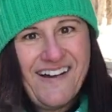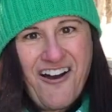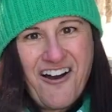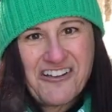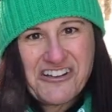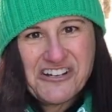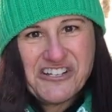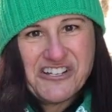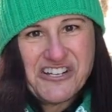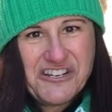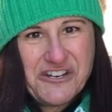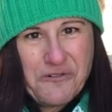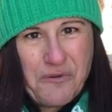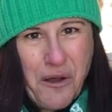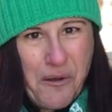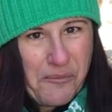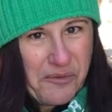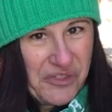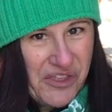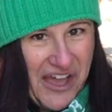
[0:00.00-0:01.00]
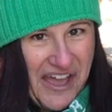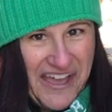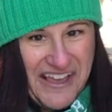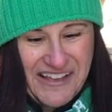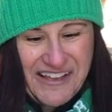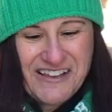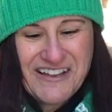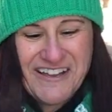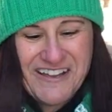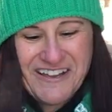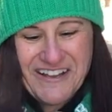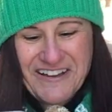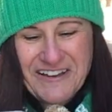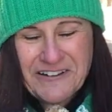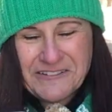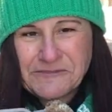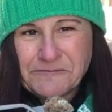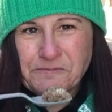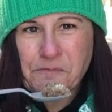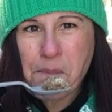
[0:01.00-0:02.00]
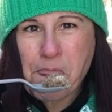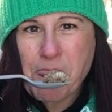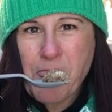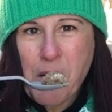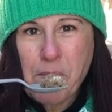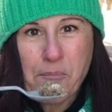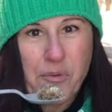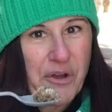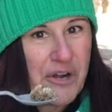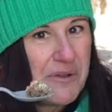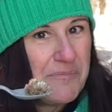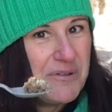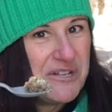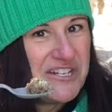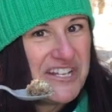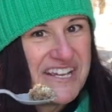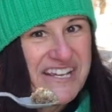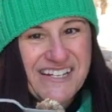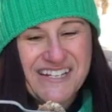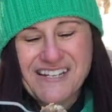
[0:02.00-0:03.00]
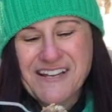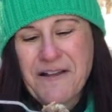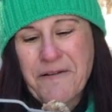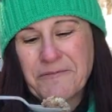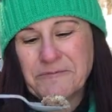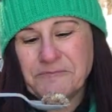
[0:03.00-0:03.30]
I'll continue on with the hike. Bon appetit.